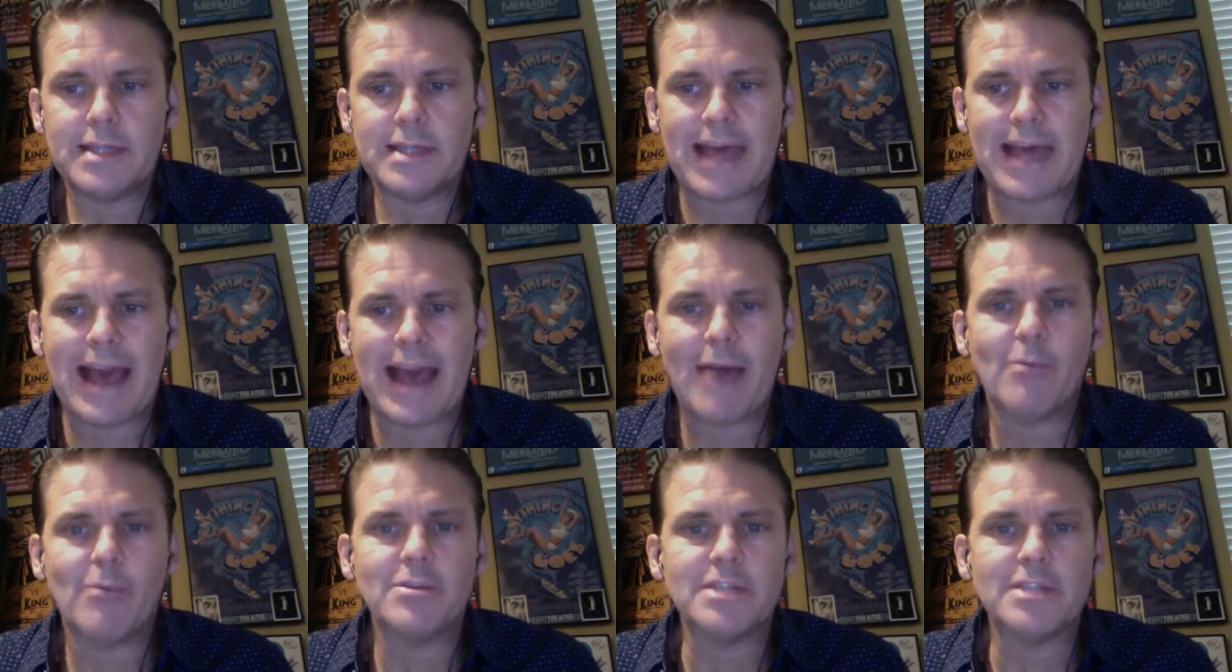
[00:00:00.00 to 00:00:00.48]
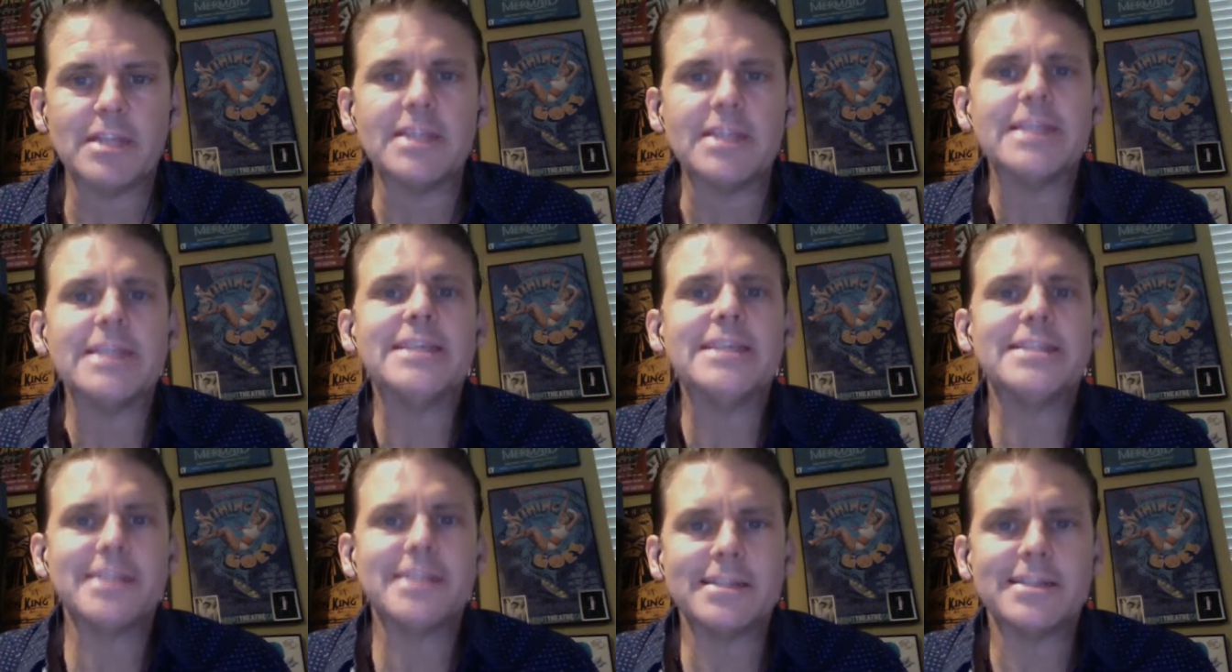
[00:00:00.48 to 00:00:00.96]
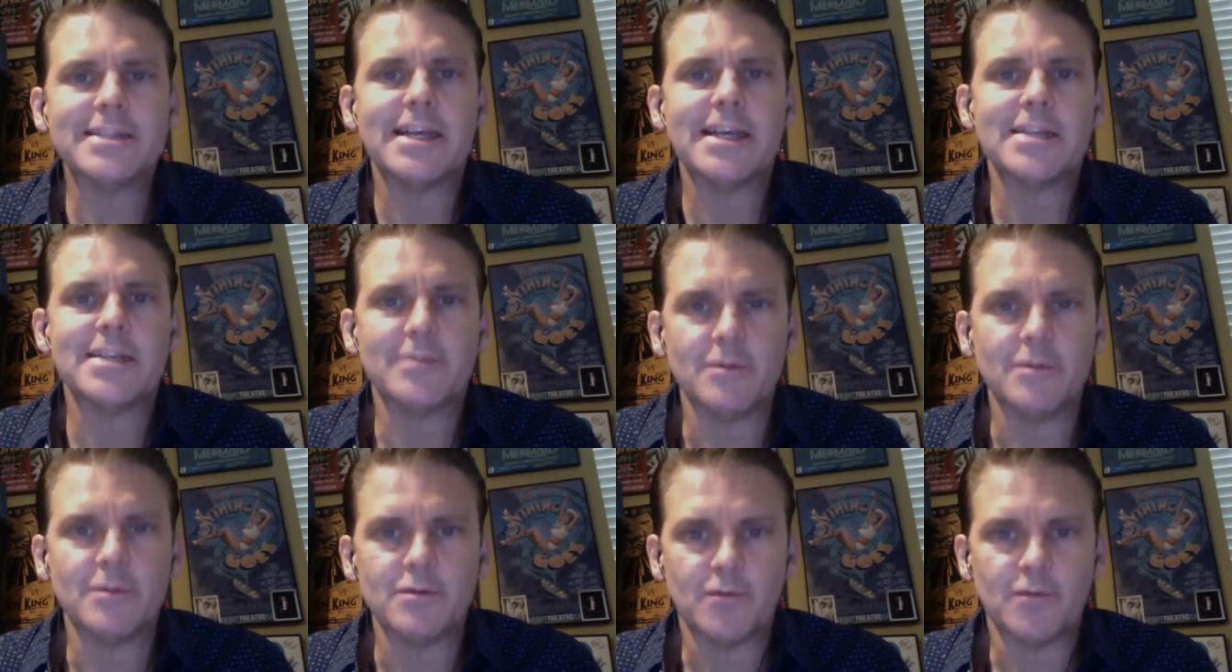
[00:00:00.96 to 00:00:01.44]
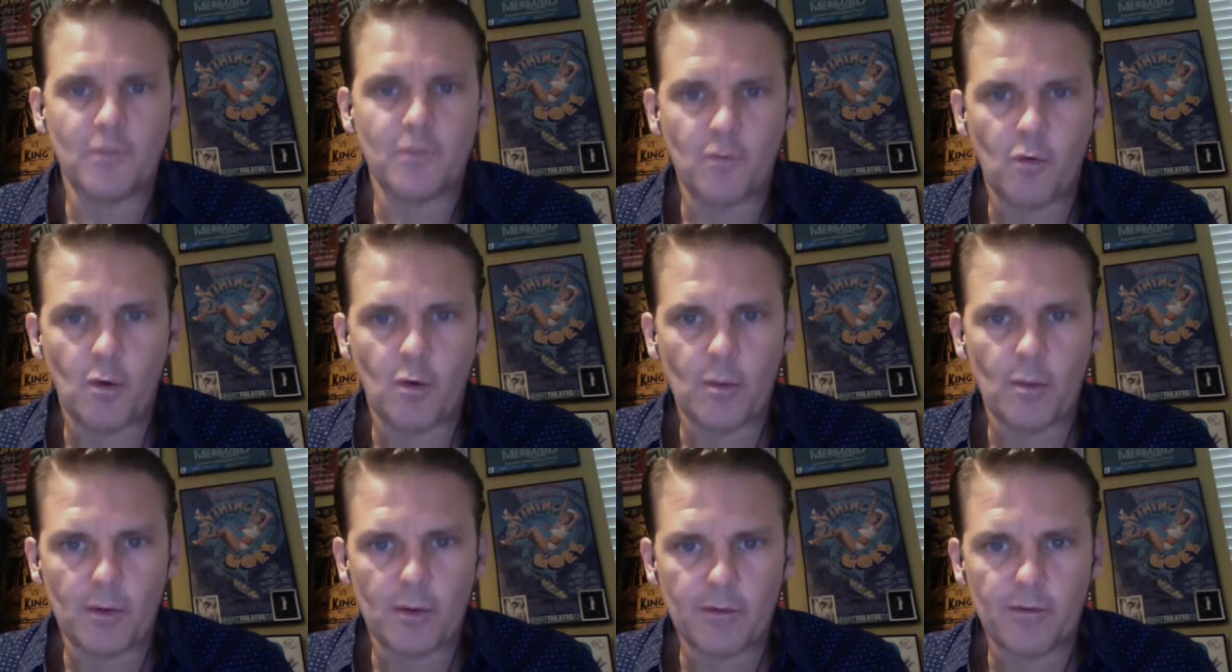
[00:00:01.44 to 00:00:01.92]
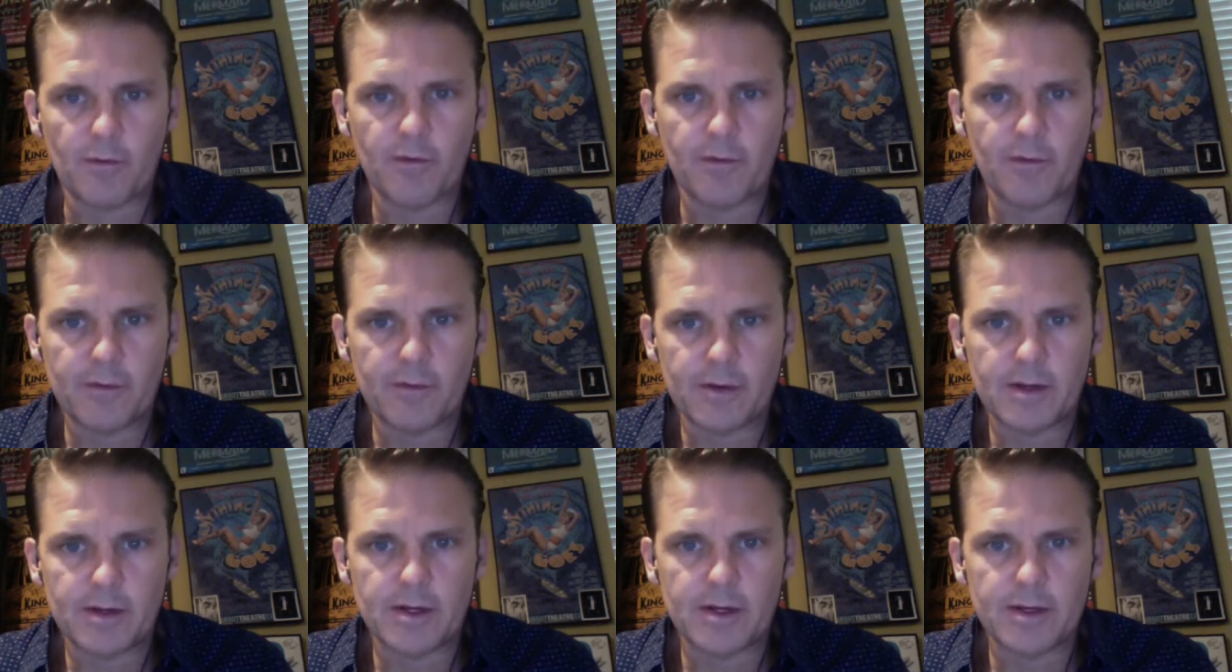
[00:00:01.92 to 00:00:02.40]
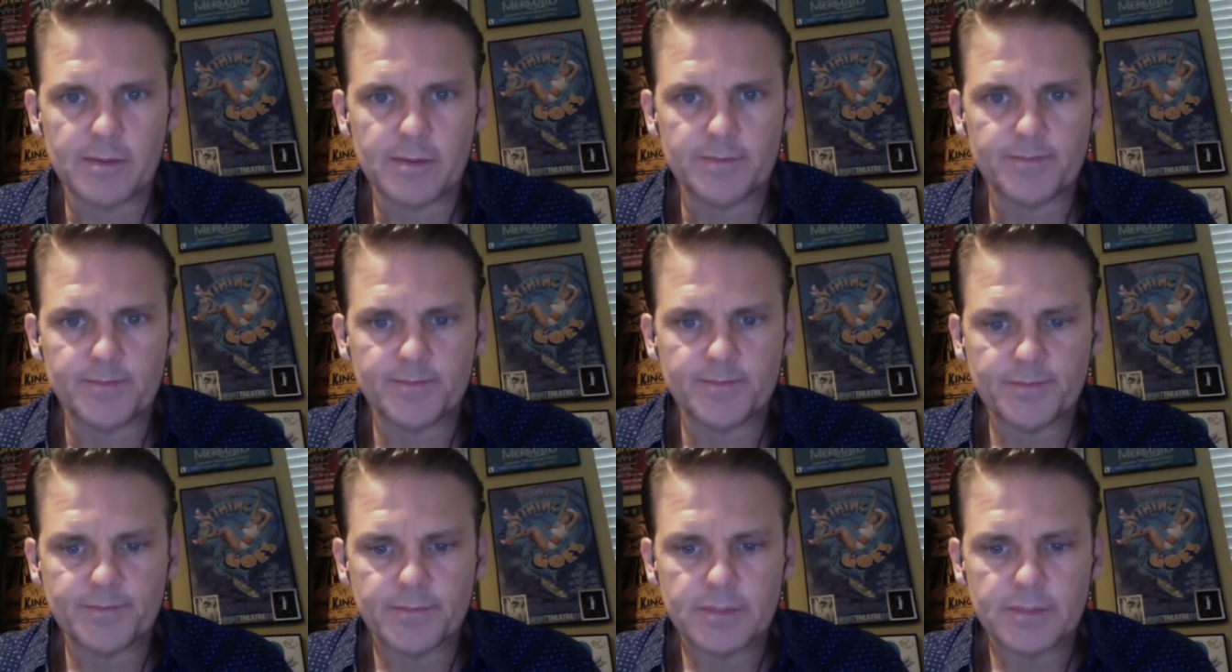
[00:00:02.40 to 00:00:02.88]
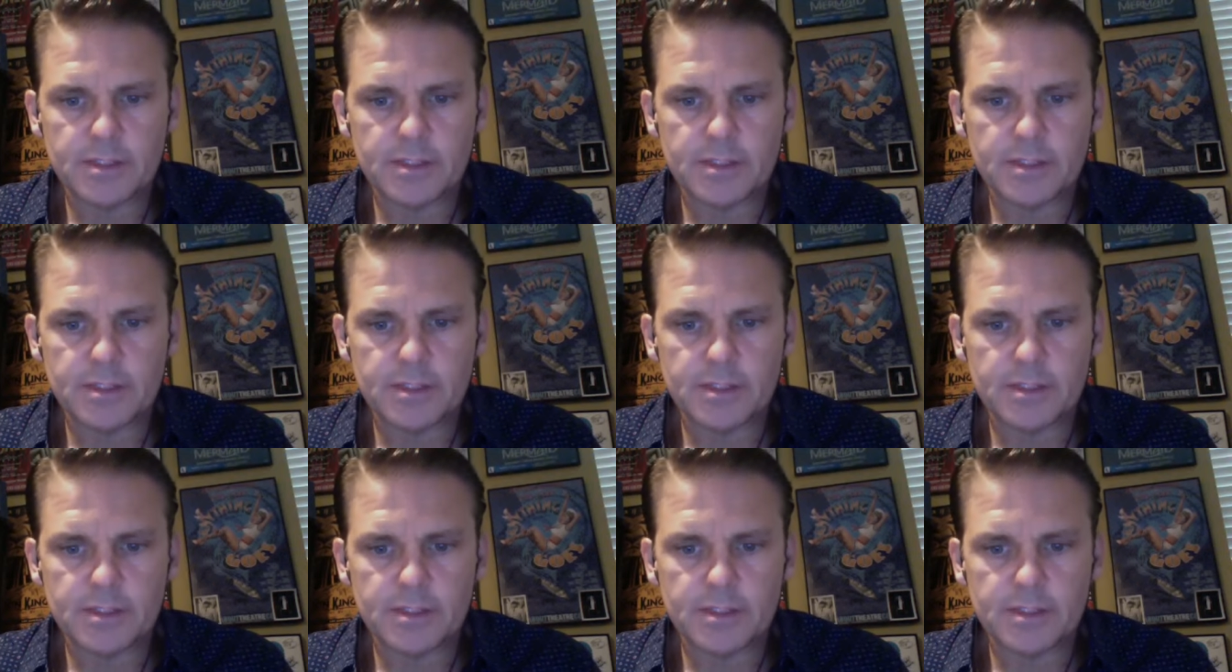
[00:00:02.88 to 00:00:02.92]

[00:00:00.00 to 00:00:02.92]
that was the least successful form of um,